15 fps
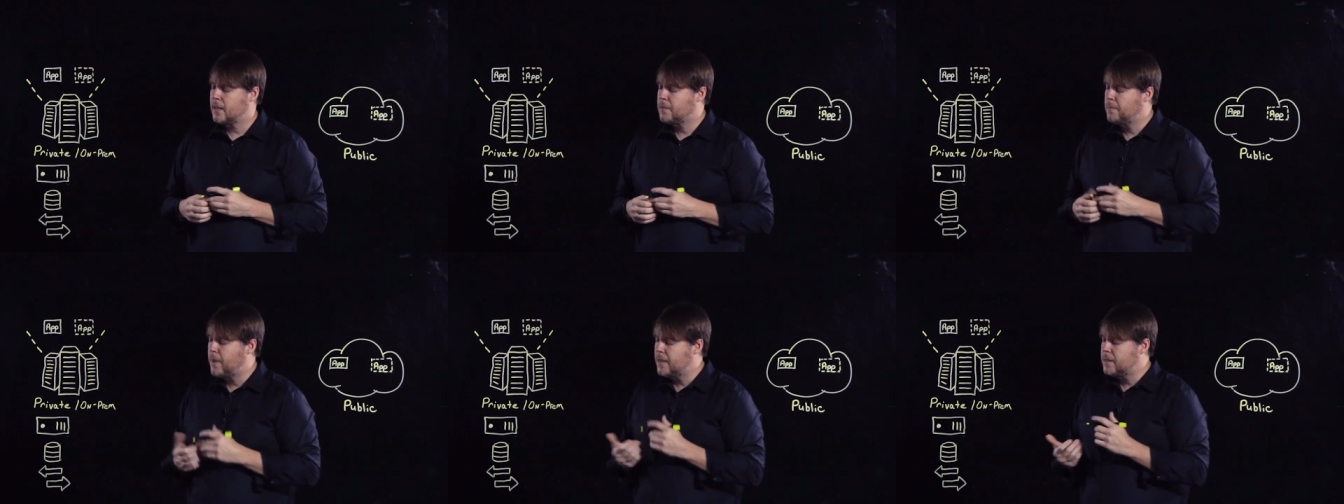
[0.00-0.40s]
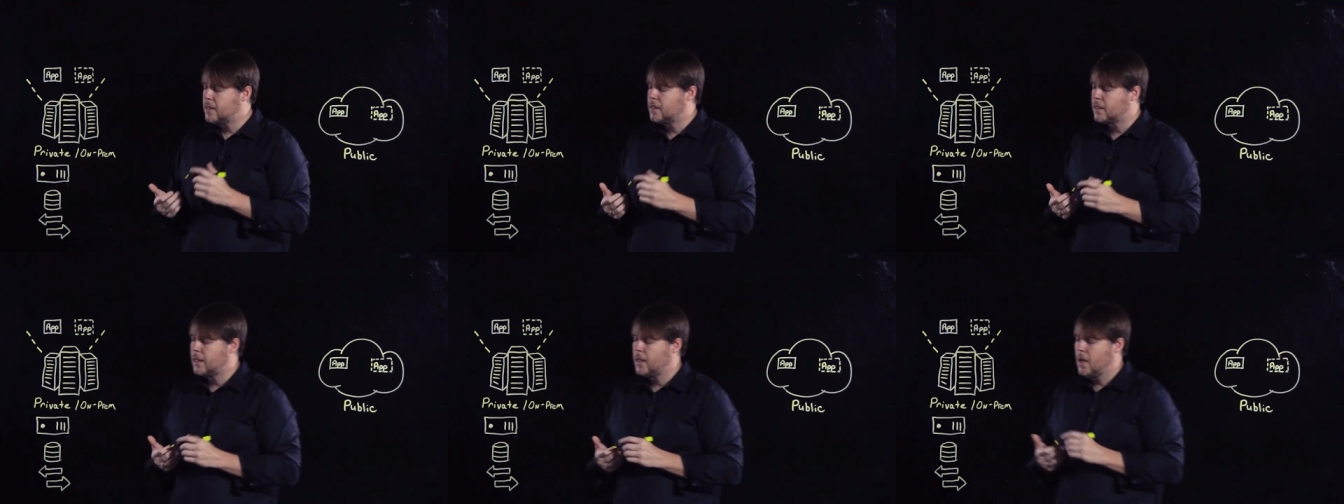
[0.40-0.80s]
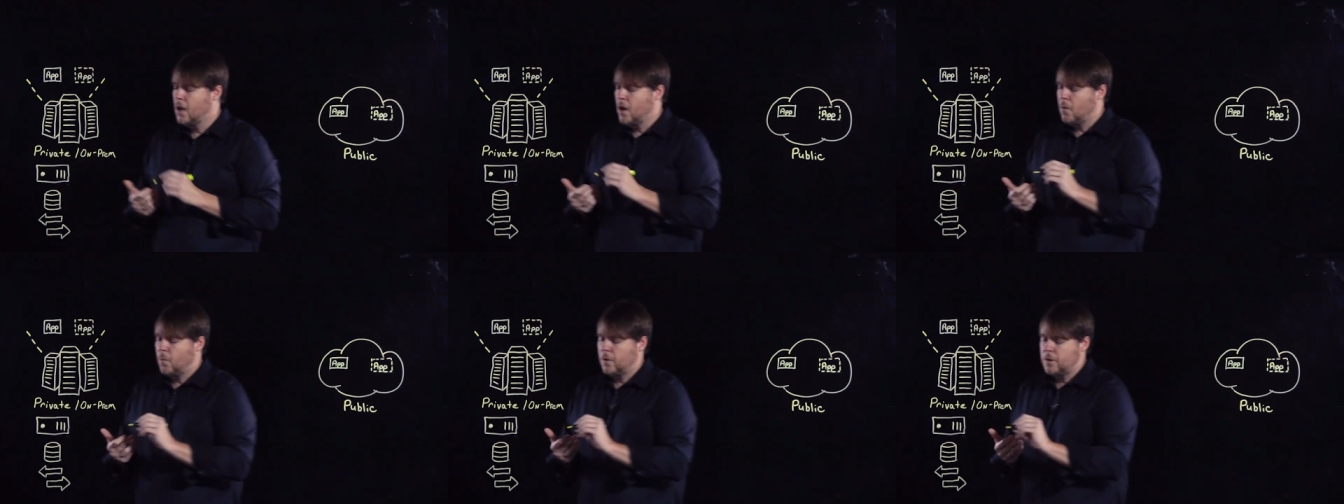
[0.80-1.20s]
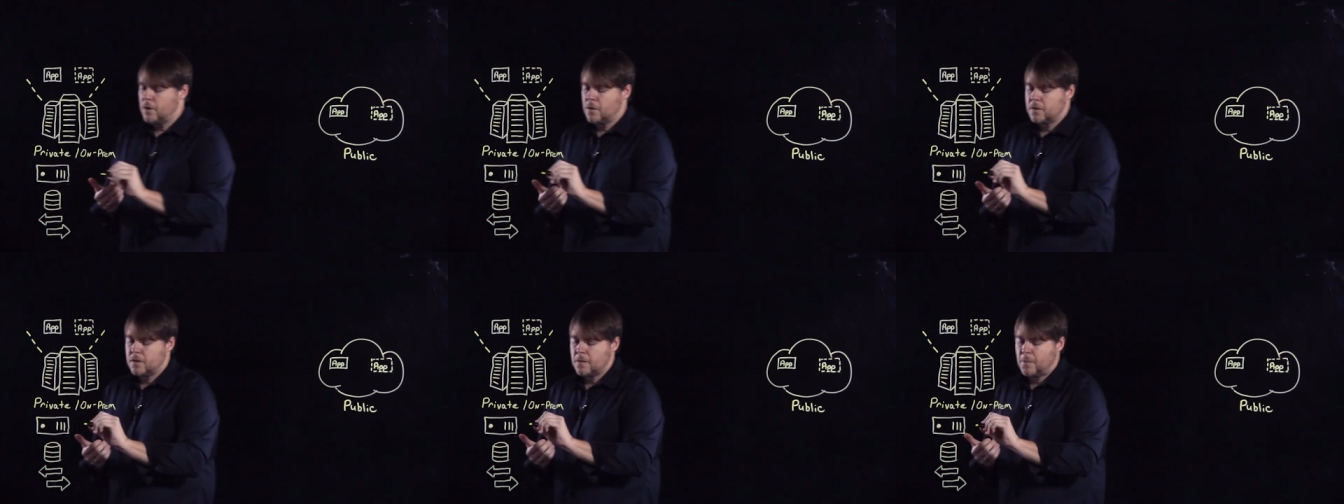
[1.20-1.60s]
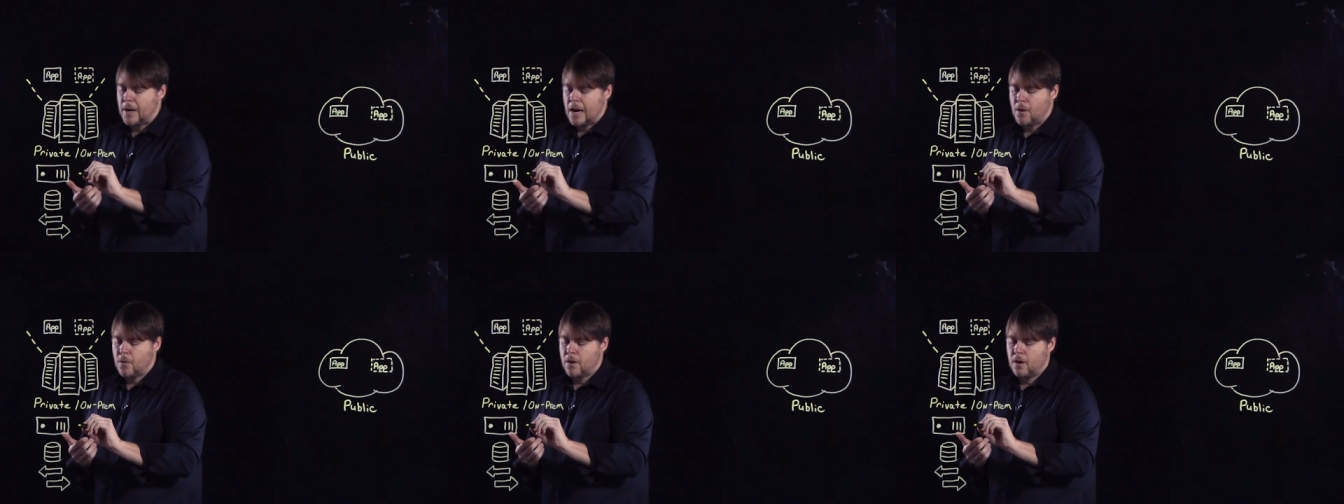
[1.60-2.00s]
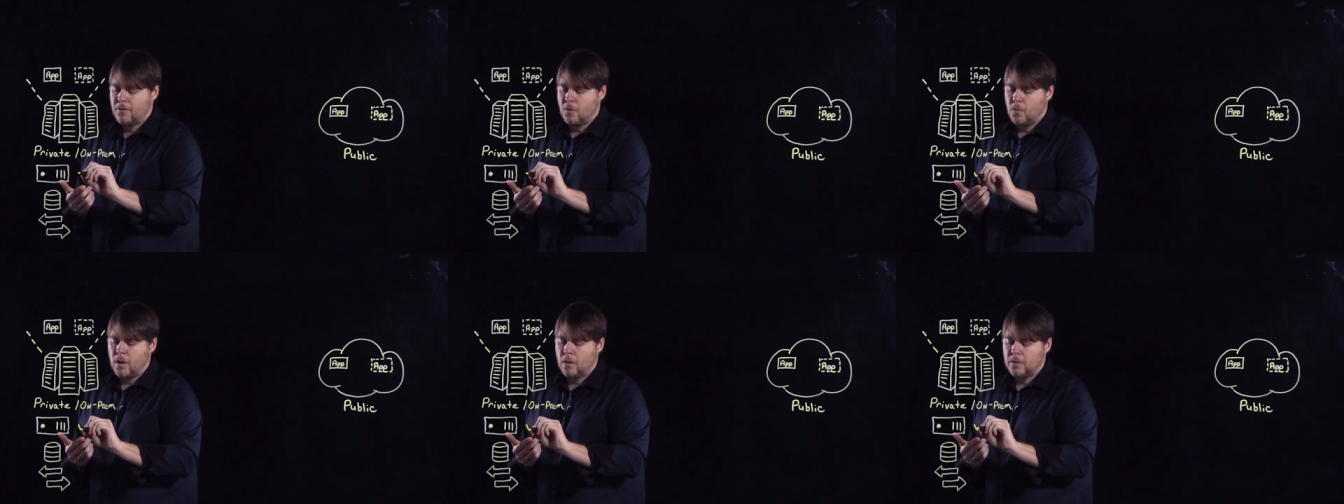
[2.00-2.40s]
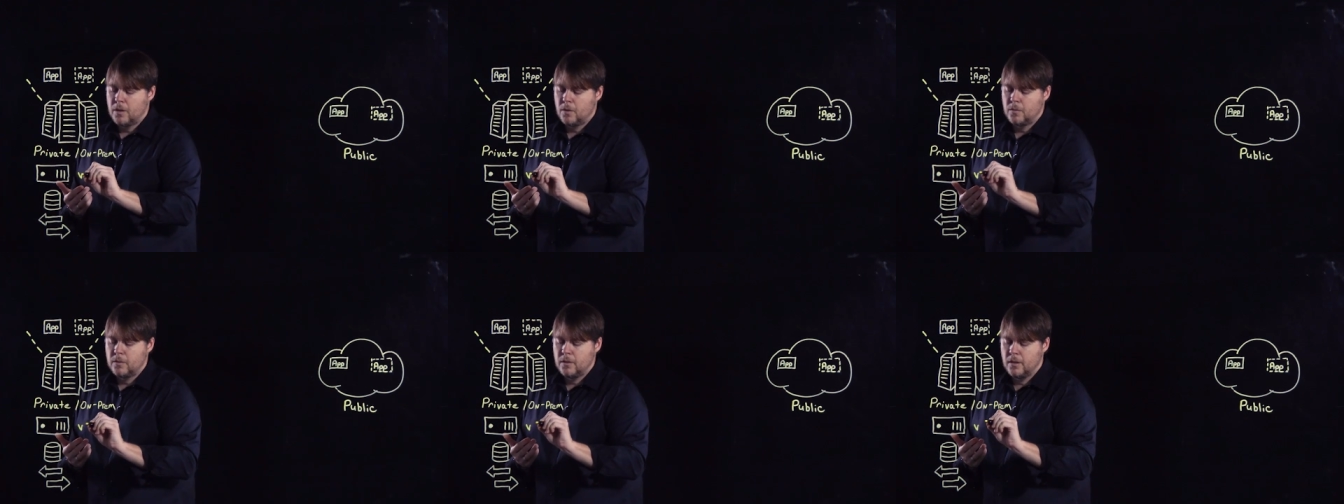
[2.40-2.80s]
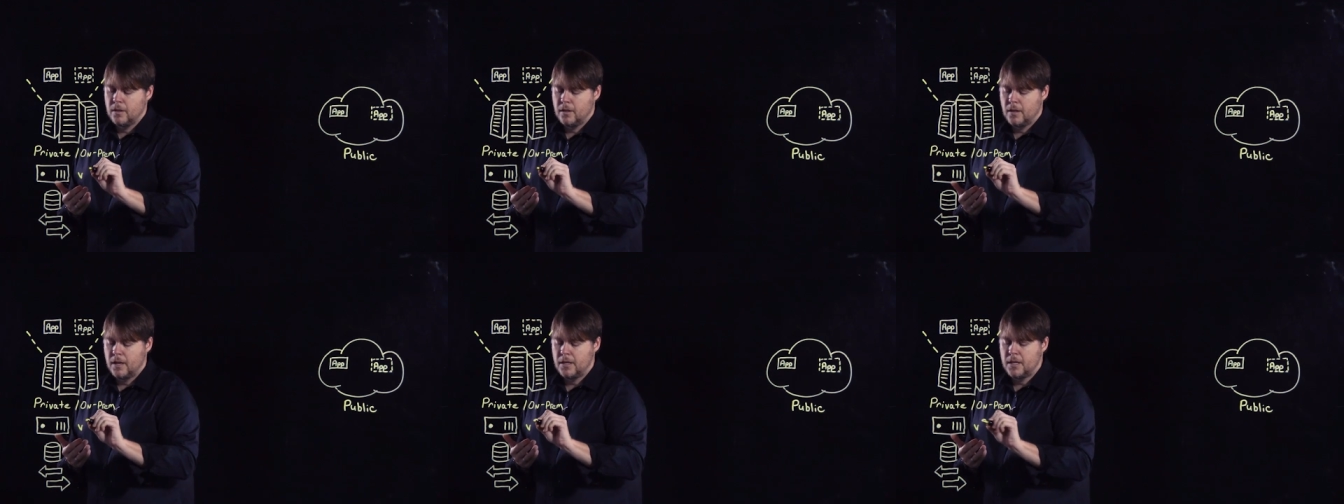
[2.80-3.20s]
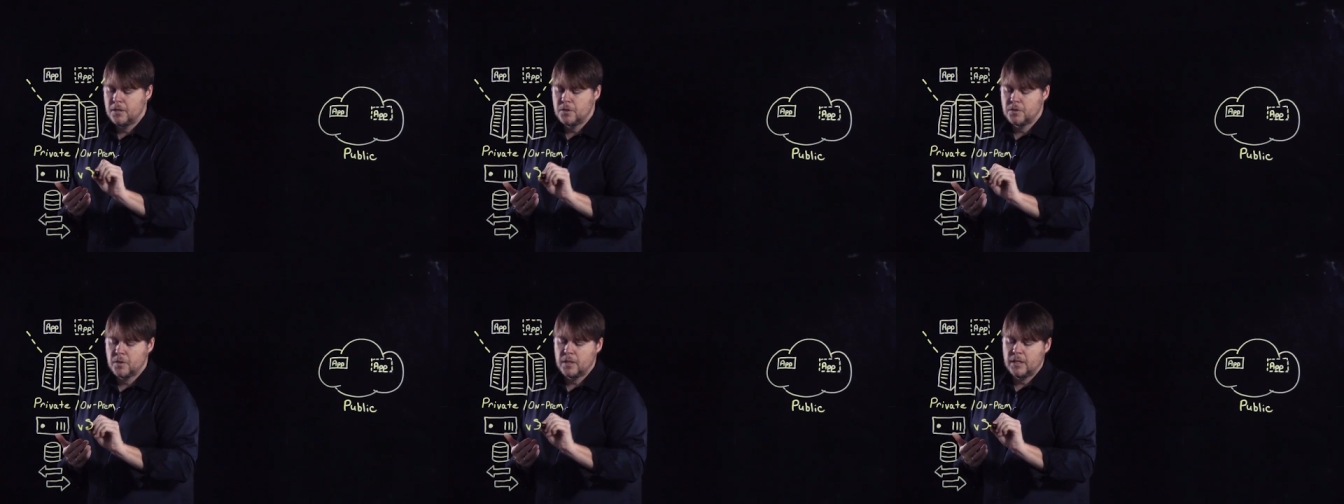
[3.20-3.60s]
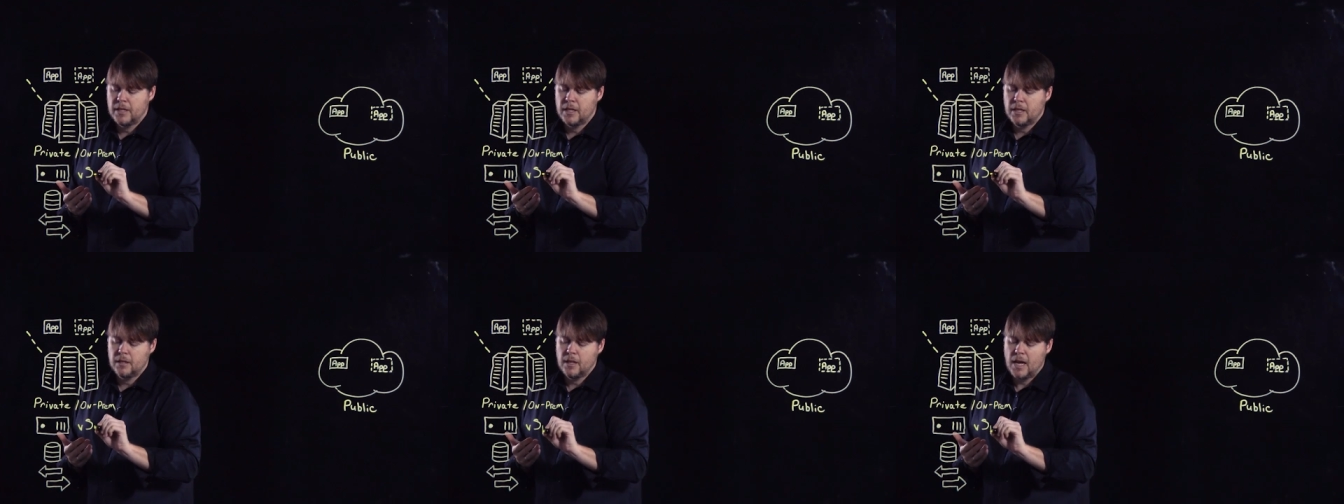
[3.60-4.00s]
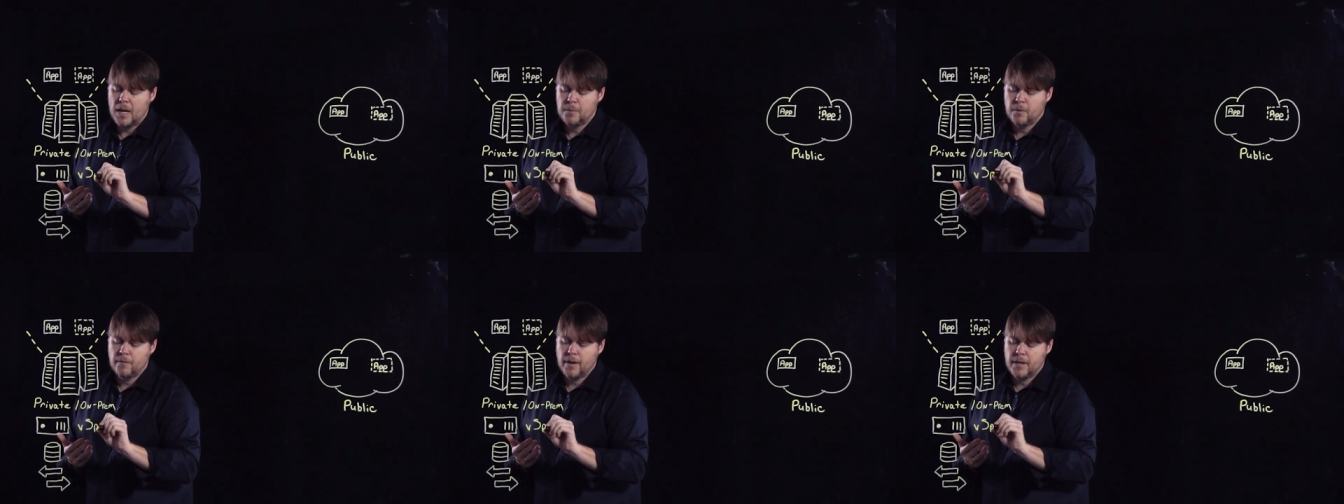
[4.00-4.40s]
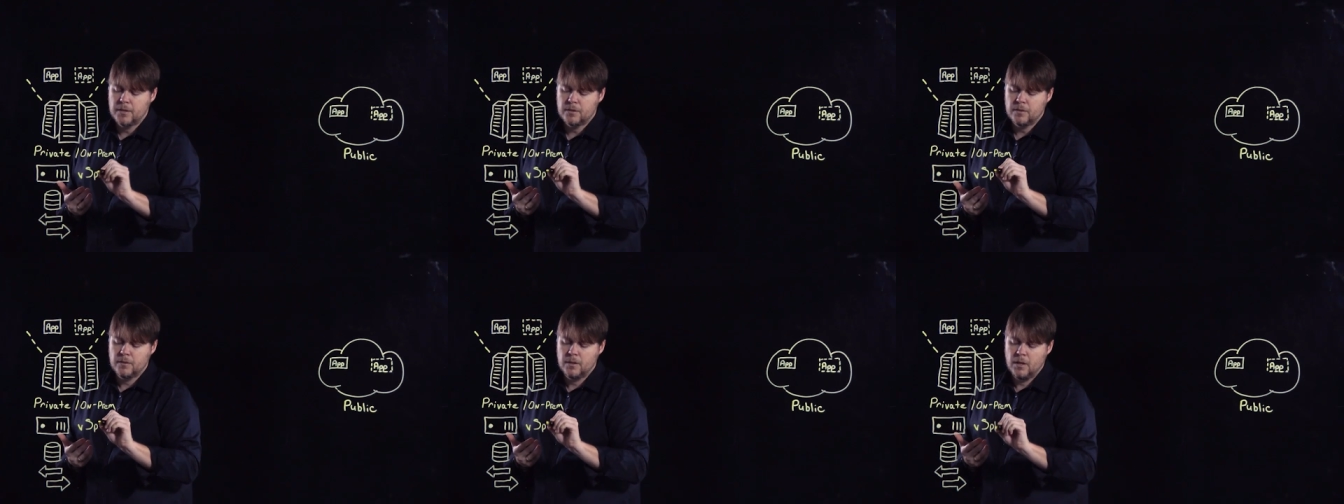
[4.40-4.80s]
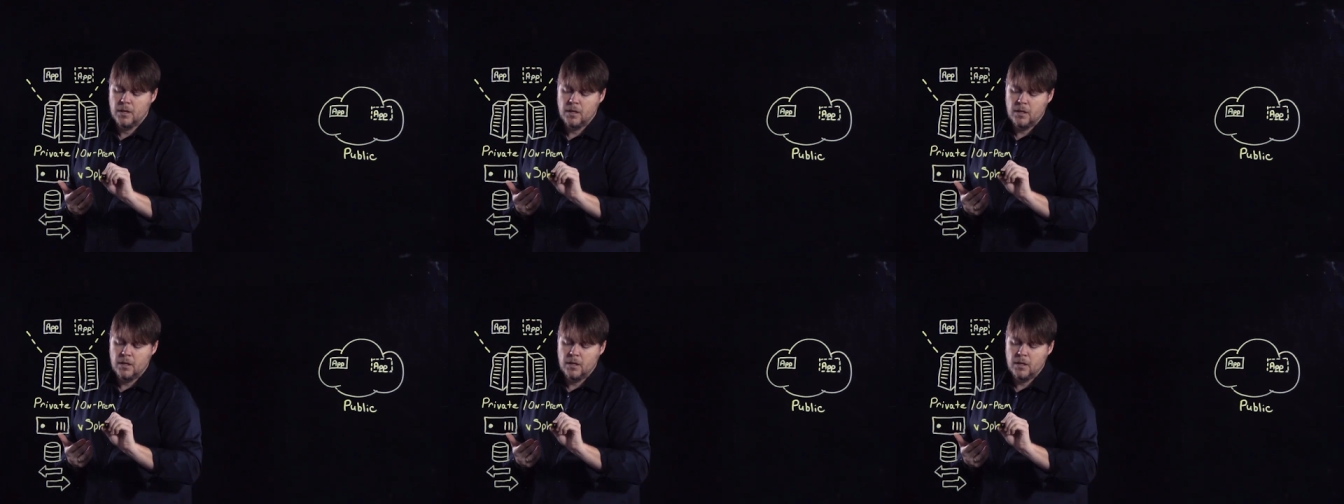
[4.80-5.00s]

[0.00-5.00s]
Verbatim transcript: It's basically we're using the power of a well-known and industry-leading hypervisor,